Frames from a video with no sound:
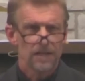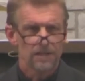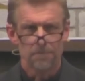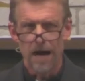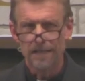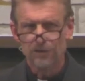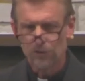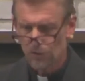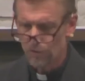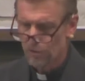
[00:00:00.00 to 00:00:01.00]
The
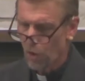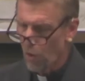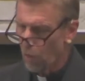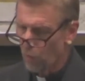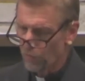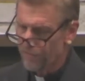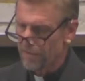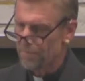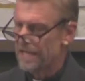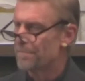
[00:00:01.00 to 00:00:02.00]
monster told
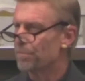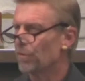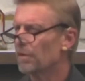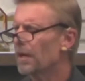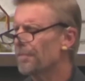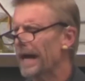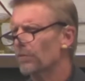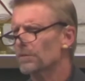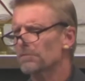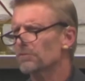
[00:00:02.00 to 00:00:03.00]
the people
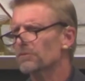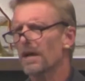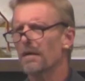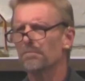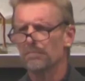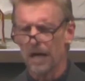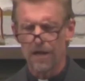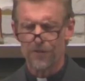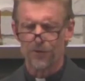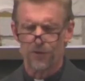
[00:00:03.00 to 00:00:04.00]
about some
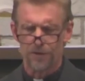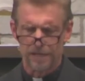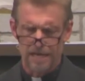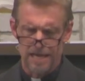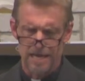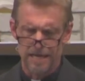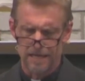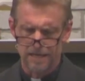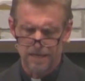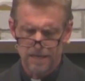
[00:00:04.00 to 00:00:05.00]
other
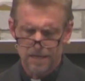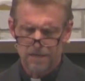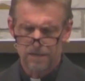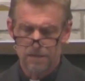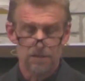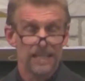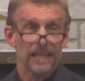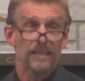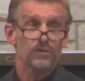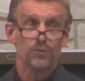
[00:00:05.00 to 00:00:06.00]
king.
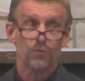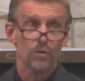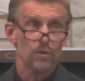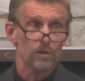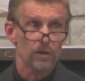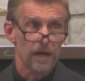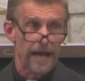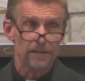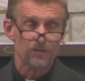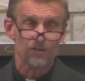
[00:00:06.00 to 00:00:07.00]
This ruler
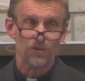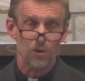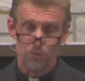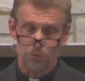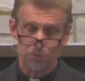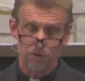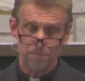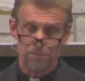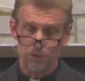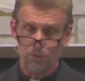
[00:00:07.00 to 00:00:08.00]
asked no
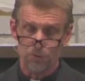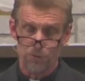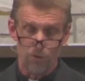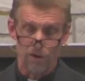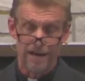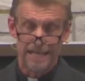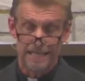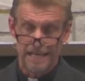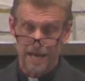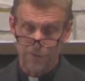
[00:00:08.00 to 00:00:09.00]
tribute or
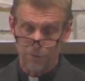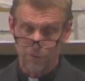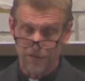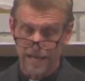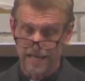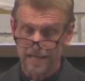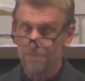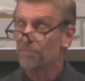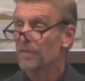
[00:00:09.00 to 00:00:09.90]
any other thing.